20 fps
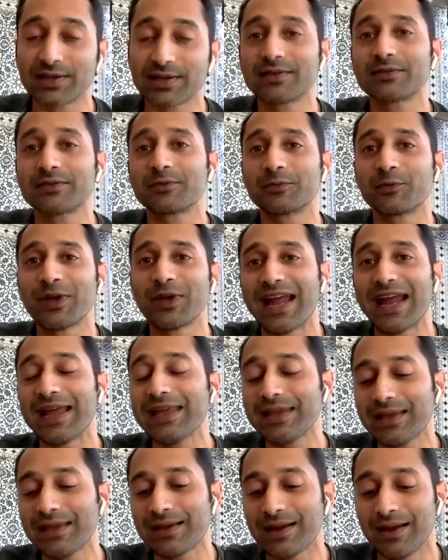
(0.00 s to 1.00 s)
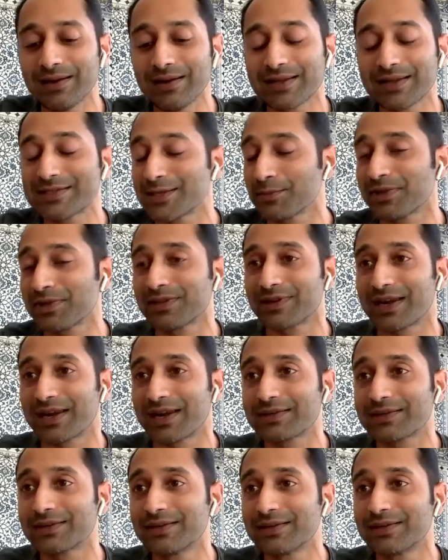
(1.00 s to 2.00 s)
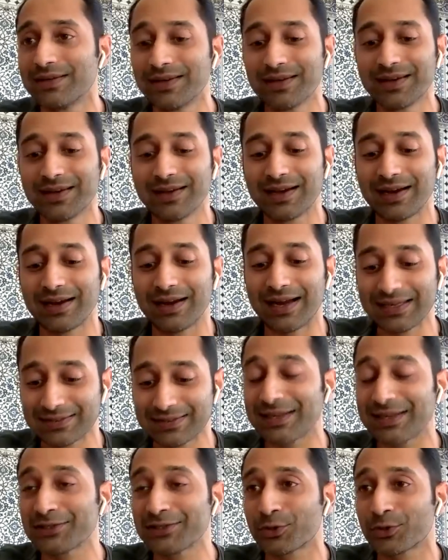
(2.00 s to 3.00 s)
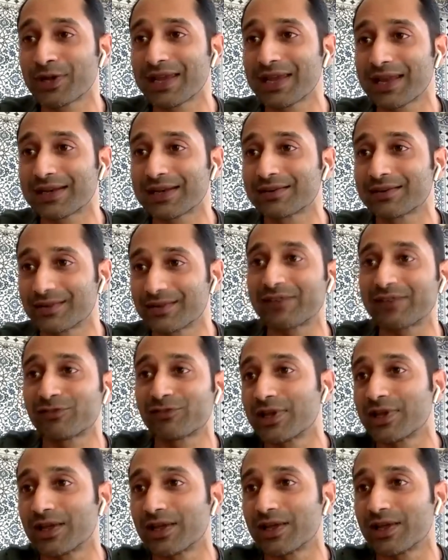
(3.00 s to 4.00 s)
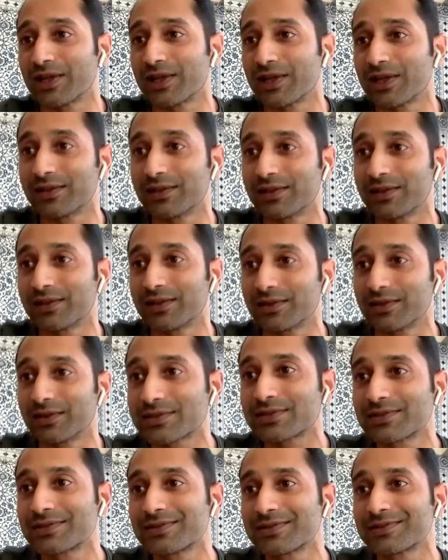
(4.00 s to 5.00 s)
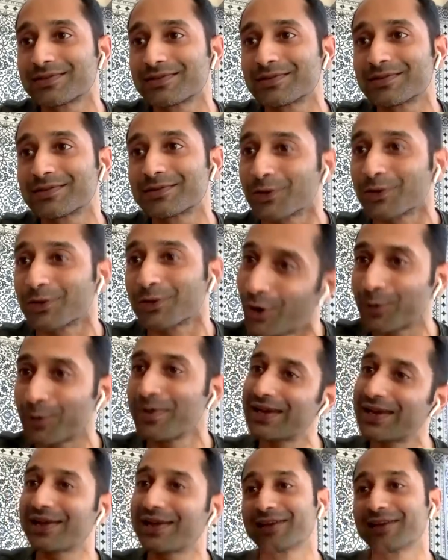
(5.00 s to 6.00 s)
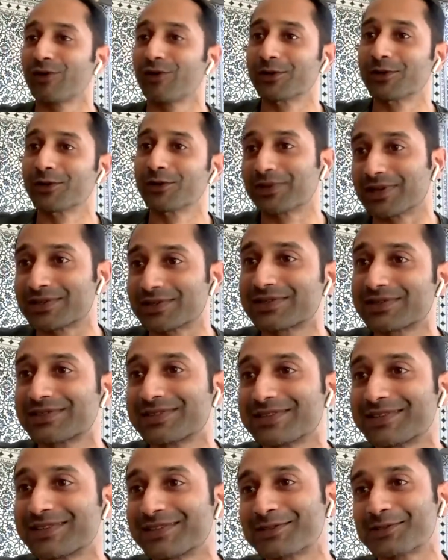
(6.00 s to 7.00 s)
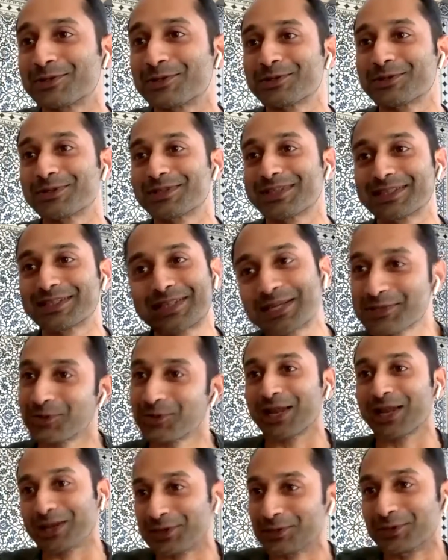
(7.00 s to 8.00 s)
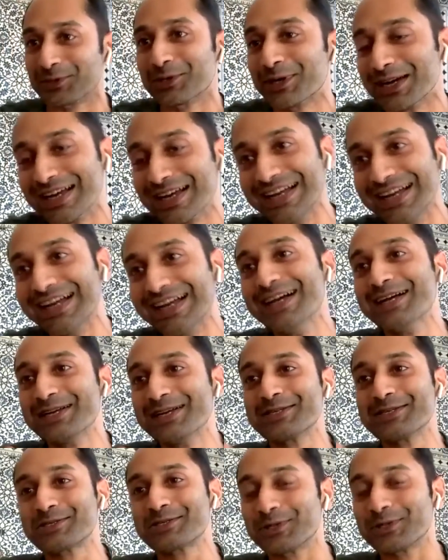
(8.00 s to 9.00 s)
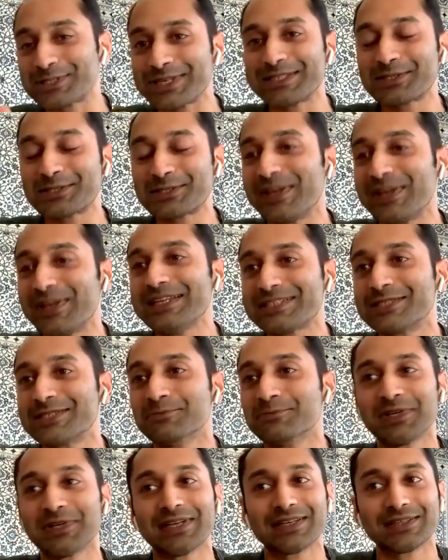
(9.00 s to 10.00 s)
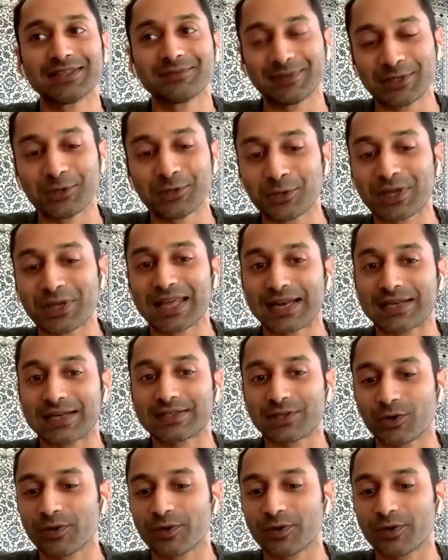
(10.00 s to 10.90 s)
When I can't get something right, I try to get it right for the others. So automatically I fall in place. This is what I do. So it's very simple when you look at it.